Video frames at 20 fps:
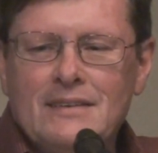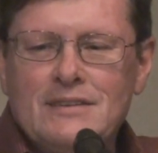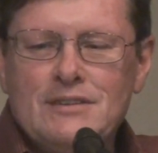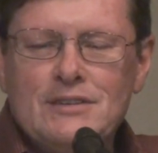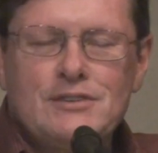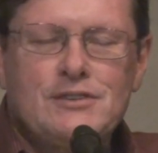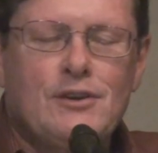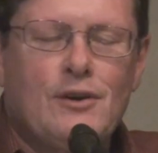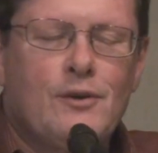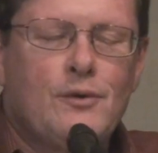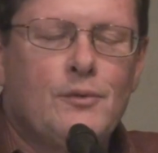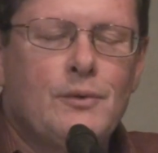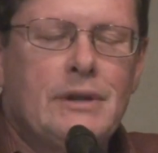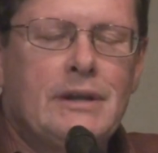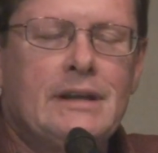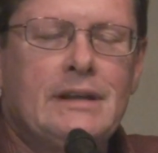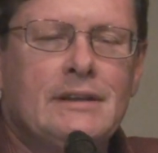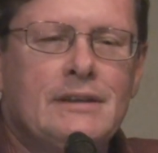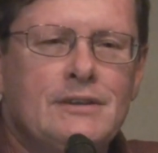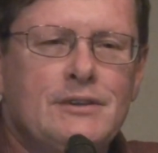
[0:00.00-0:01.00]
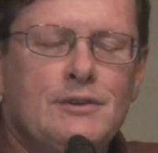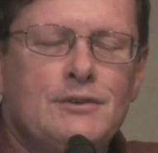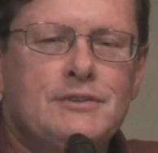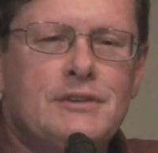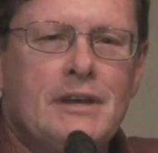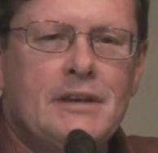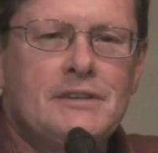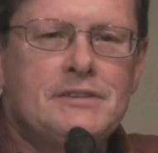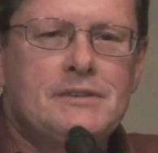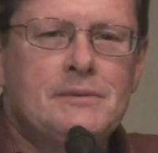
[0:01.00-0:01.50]
She started reading the New
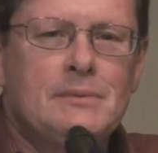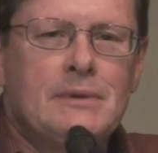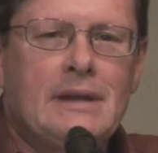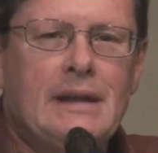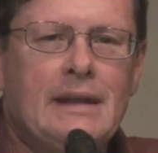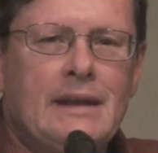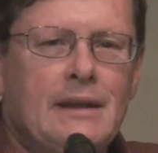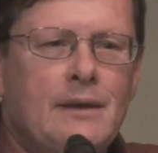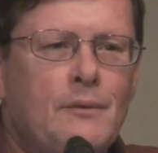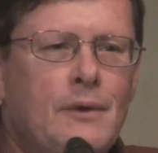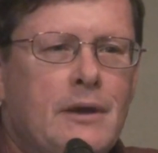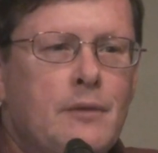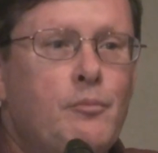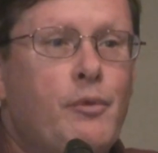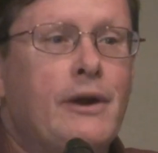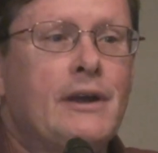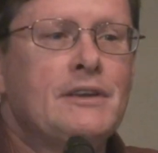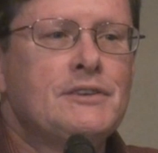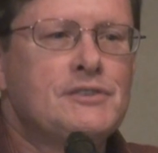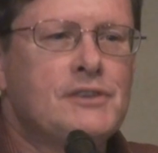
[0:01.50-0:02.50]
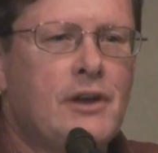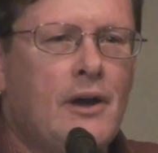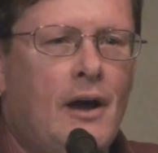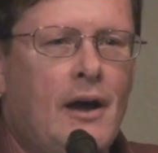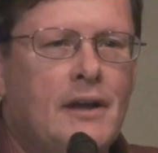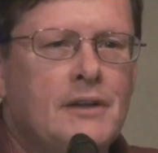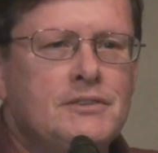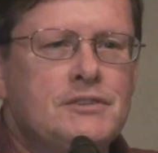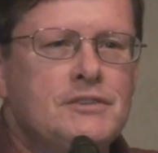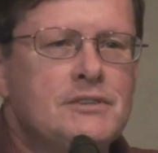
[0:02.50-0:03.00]
Testament. Anyway, praise
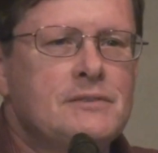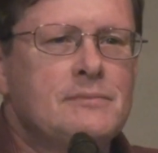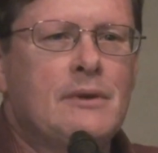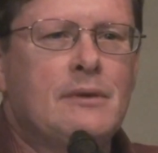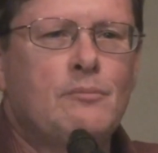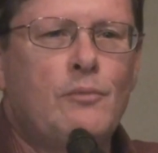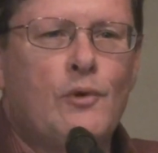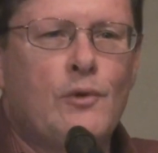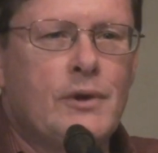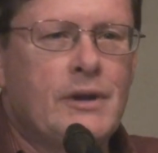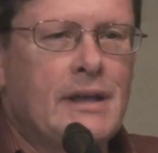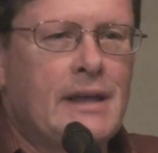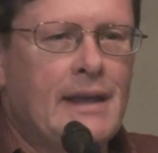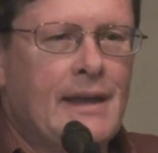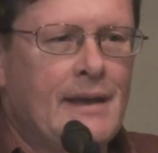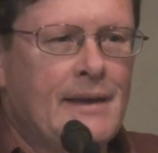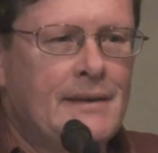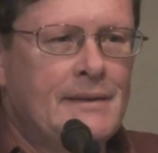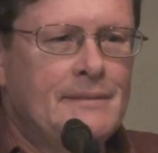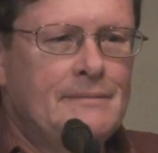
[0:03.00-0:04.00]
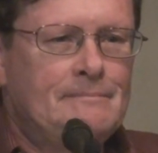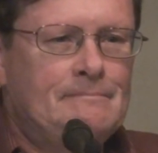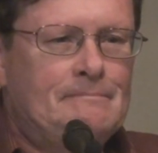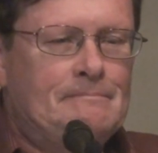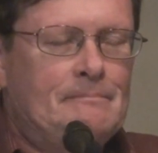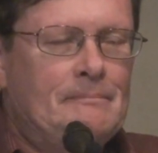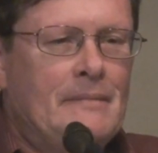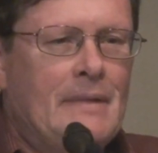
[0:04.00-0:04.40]
God, she's been born again.